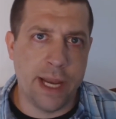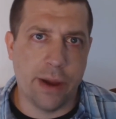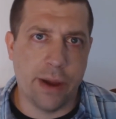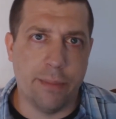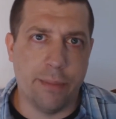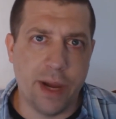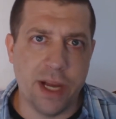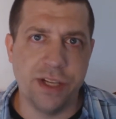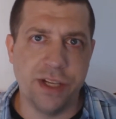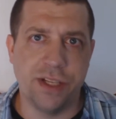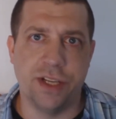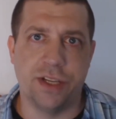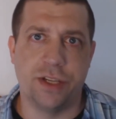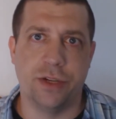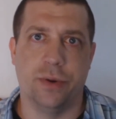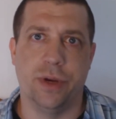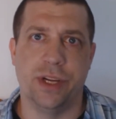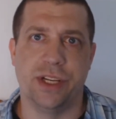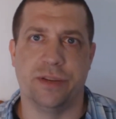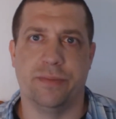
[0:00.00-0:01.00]
Now, in my
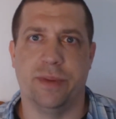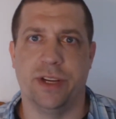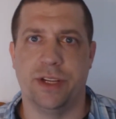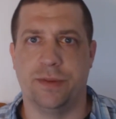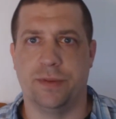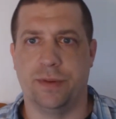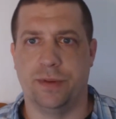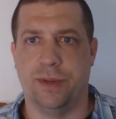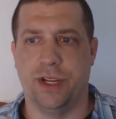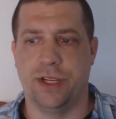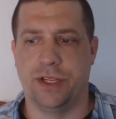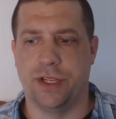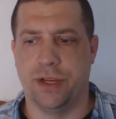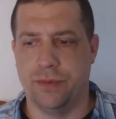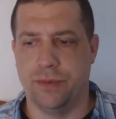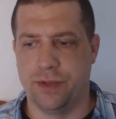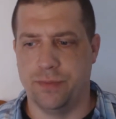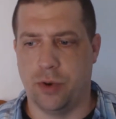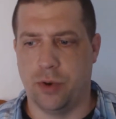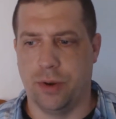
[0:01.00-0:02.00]
situation, my
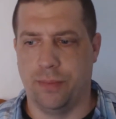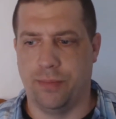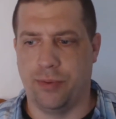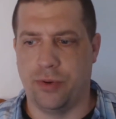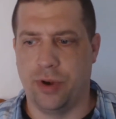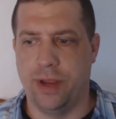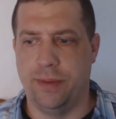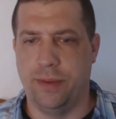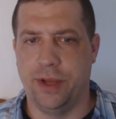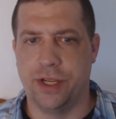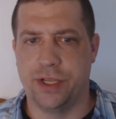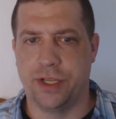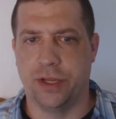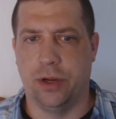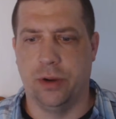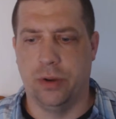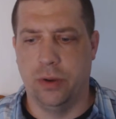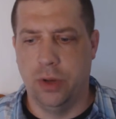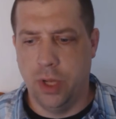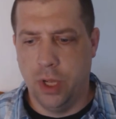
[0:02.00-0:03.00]
son was born preemie,
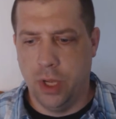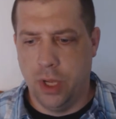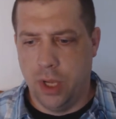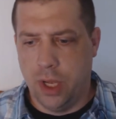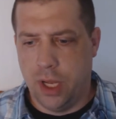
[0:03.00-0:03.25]
so